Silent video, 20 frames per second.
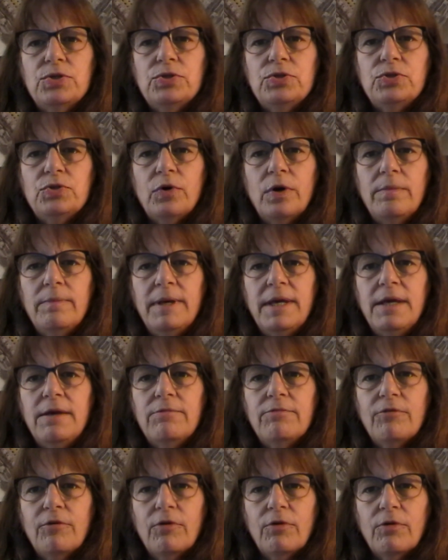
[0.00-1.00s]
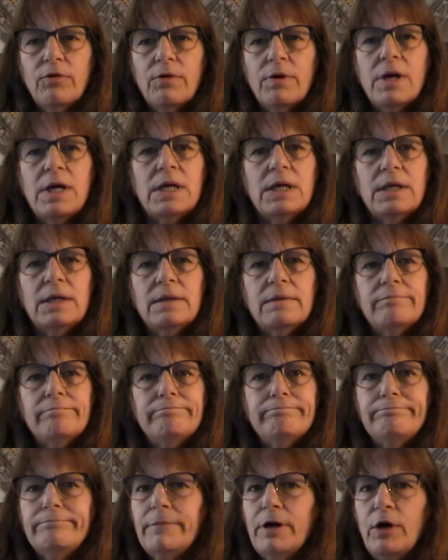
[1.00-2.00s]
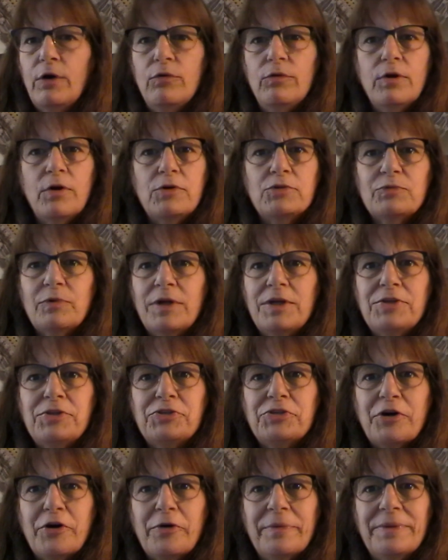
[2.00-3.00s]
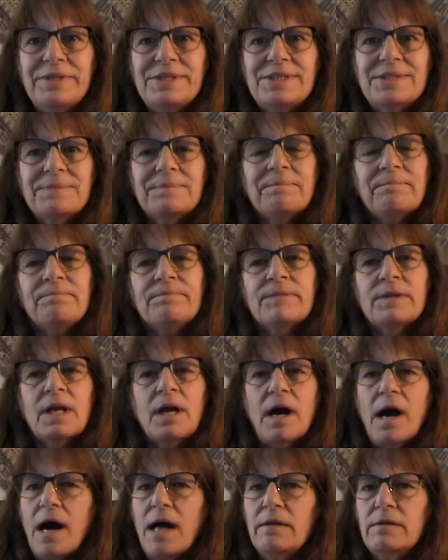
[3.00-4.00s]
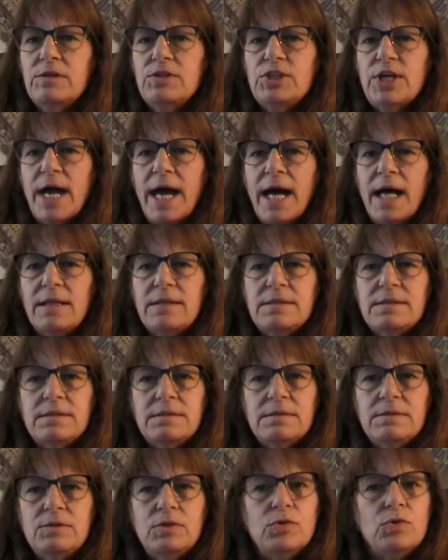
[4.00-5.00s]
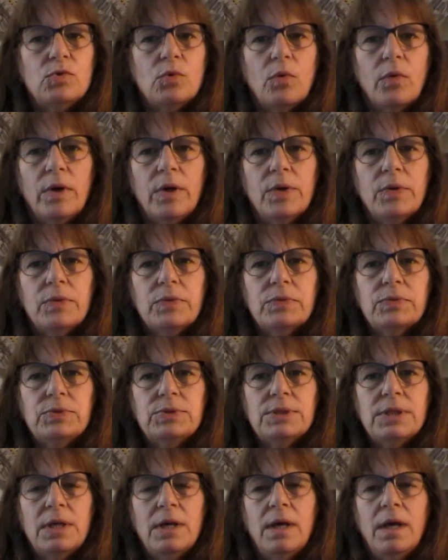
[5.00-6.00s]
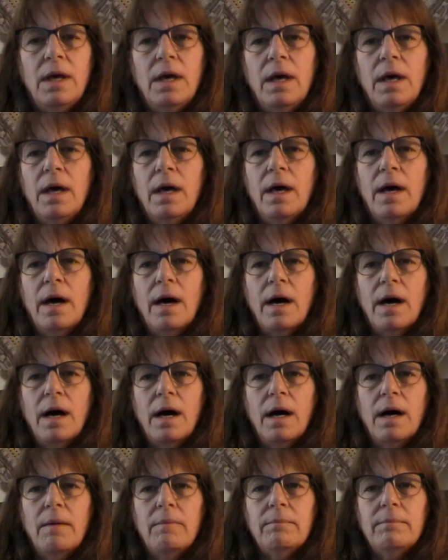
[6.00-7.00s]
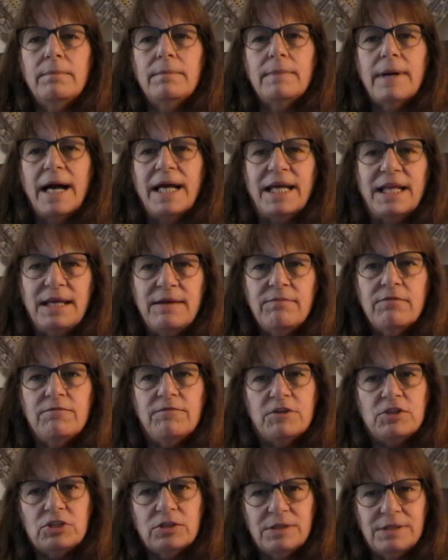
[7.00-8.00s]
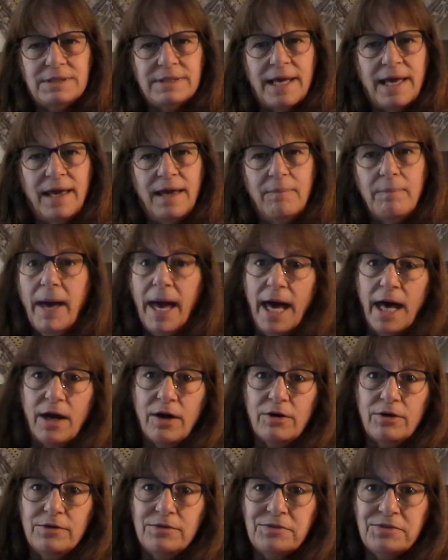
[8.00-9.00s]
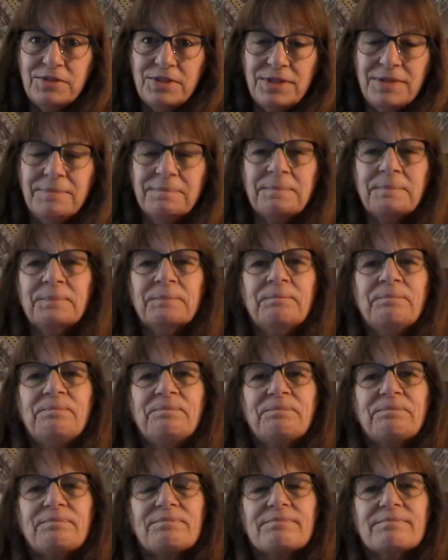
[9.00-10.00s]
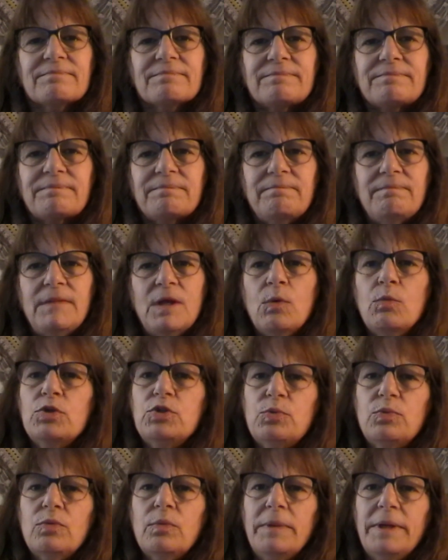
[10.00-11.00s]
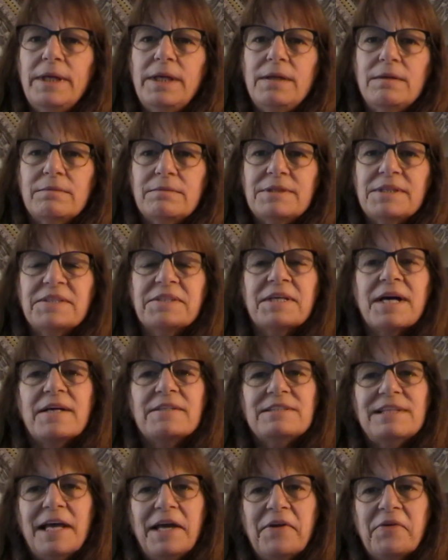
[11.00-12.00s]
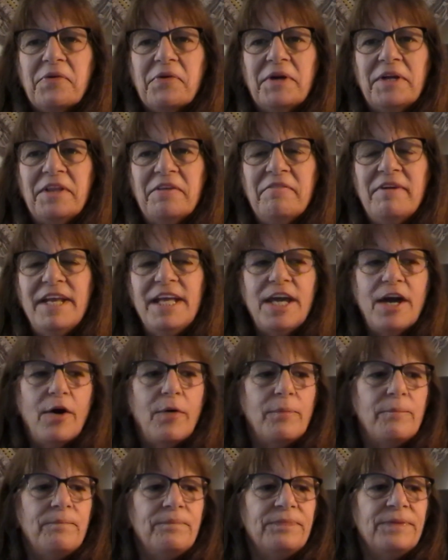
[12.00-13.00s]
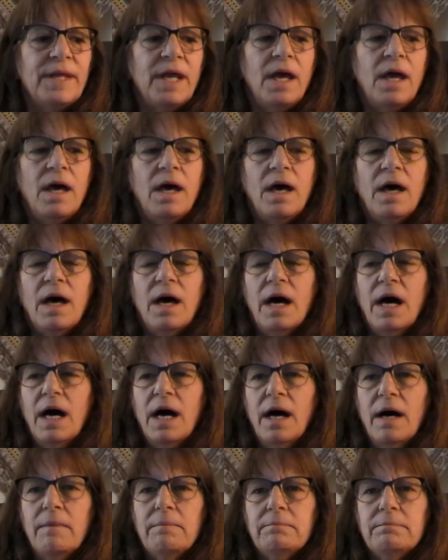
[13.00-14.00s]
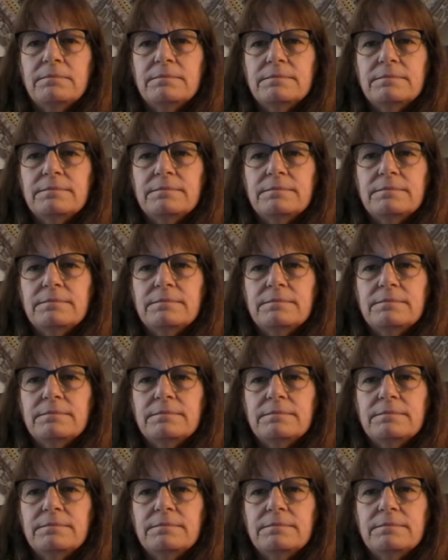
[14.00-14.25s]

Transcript: join me for who knows what installments. Island chats, tutorials, I can even officially say patterns, which will be discussed later on in the video. As